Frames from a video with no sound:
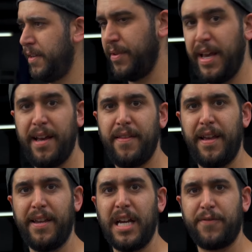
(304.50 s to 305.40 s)
But yeah,
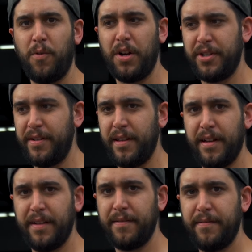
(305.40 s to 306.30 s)
thank you guys for watching.
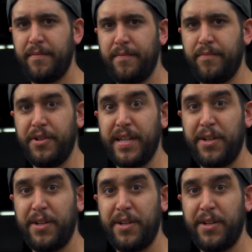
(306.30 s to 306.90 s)
Please stay